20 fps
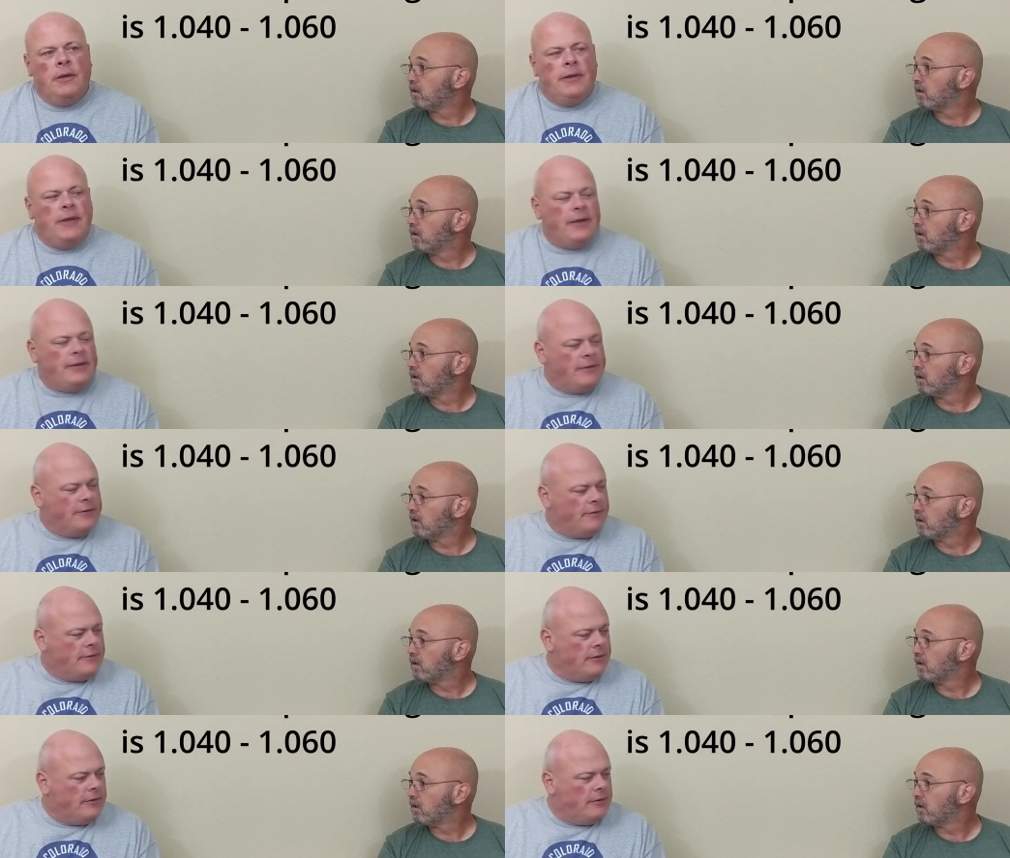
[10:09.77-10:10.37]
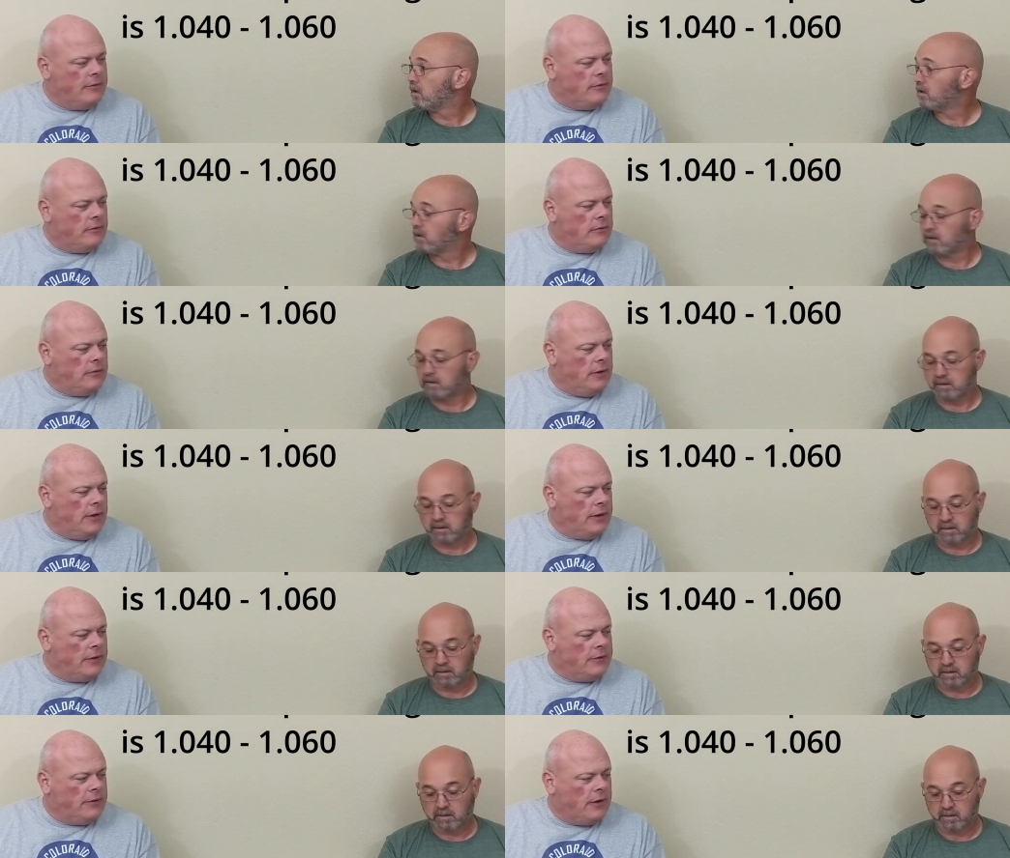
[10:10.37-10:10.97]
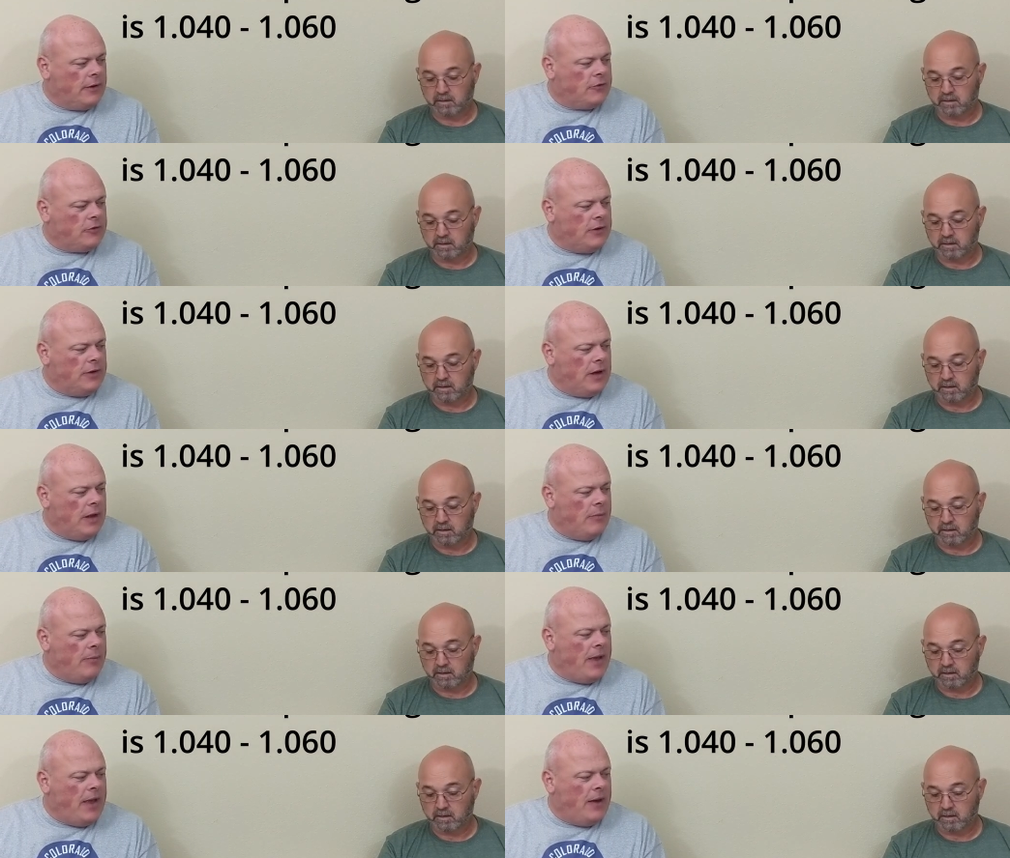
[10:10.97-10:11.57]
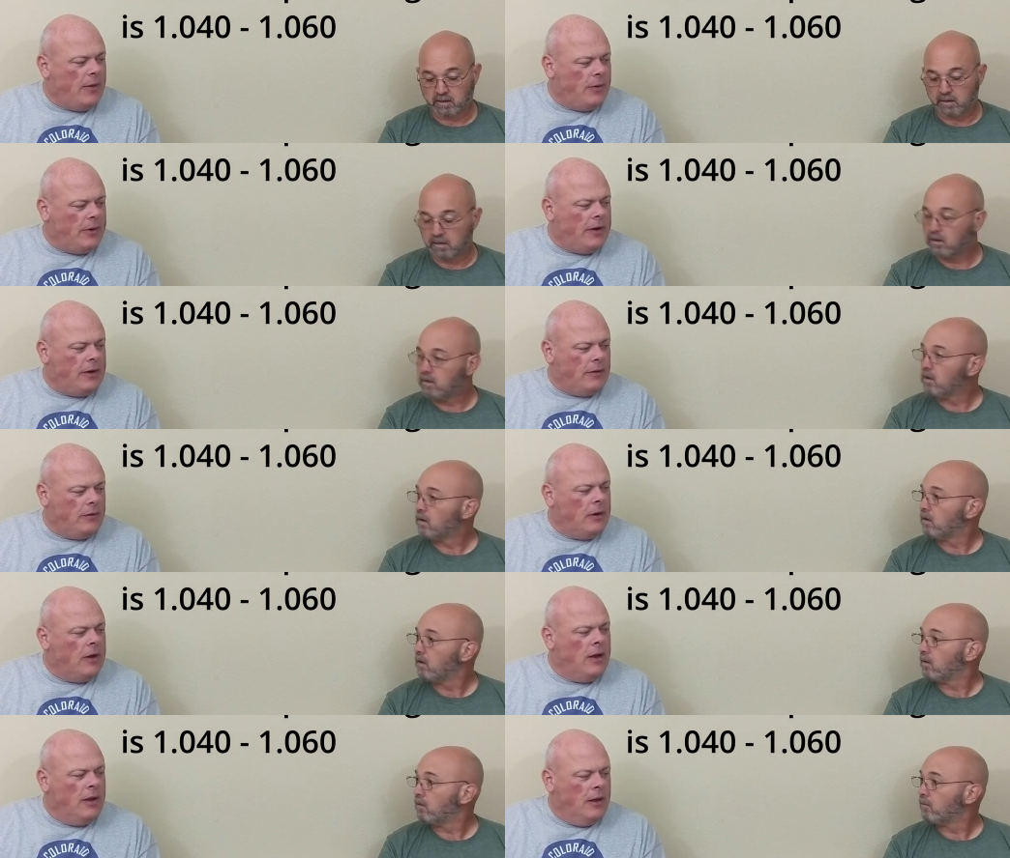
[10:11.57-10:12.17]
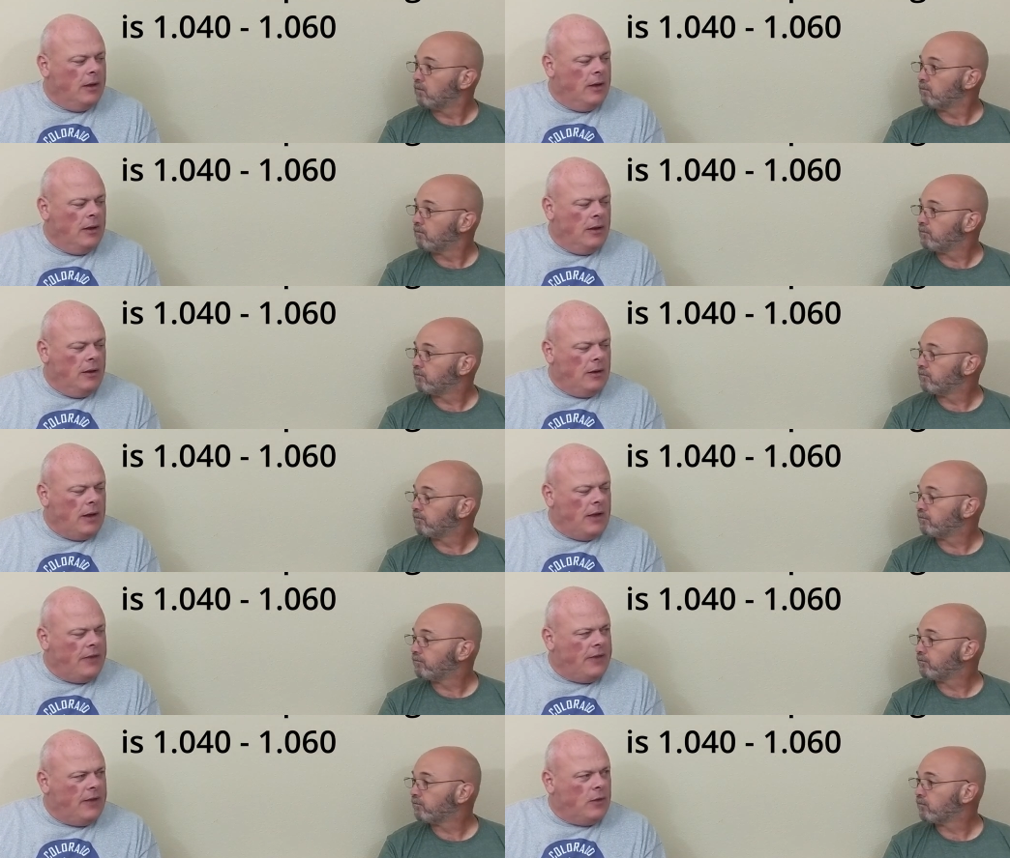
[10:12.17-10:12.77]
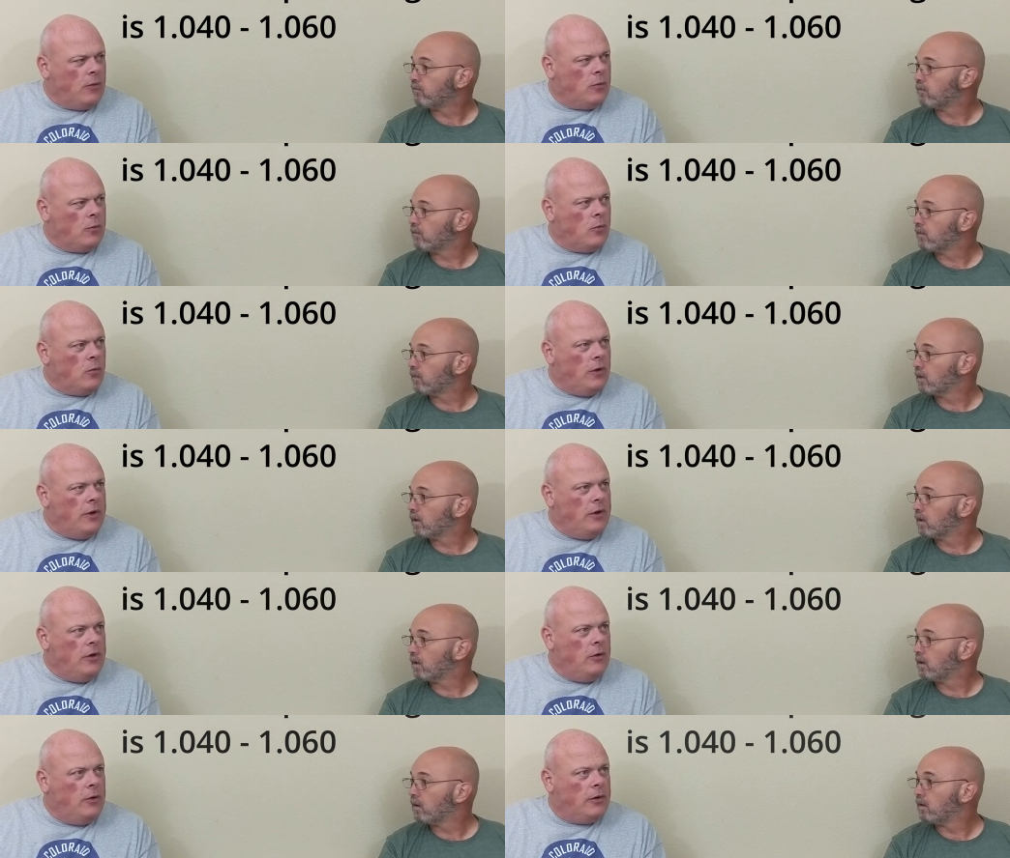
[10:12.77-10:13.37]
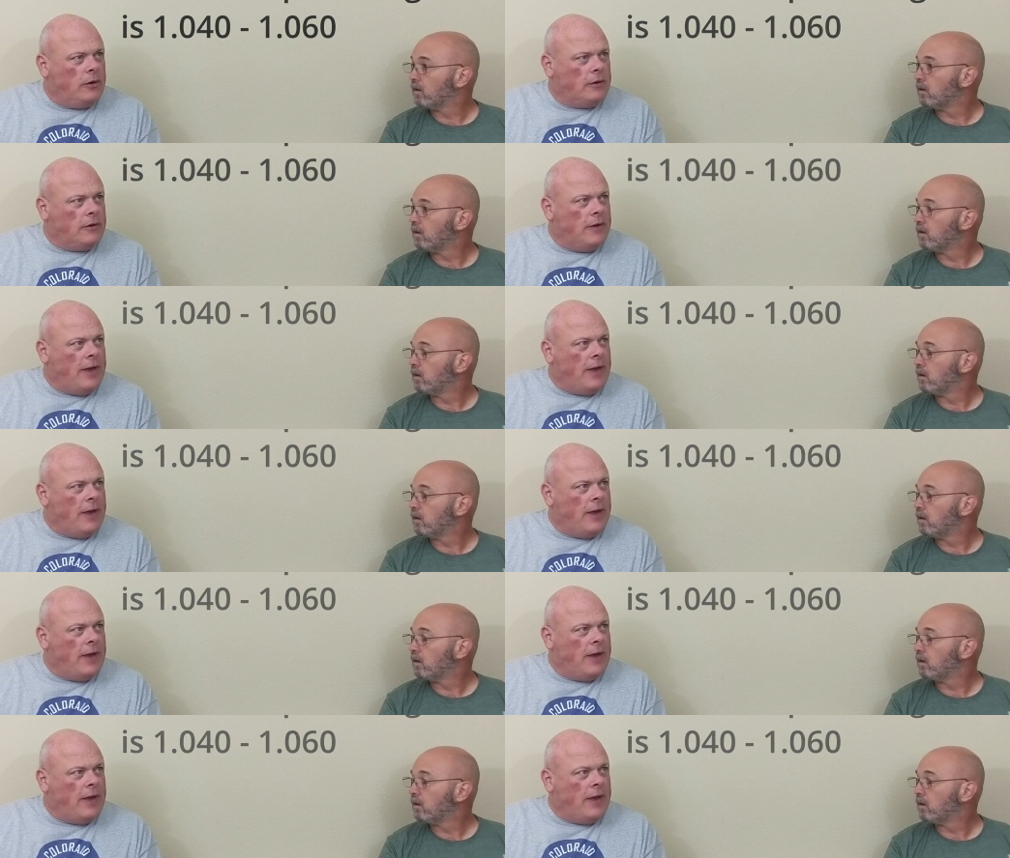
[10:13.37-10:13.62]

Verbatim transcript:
Speaker 1: that's, that's actually not bad. When it, I think when you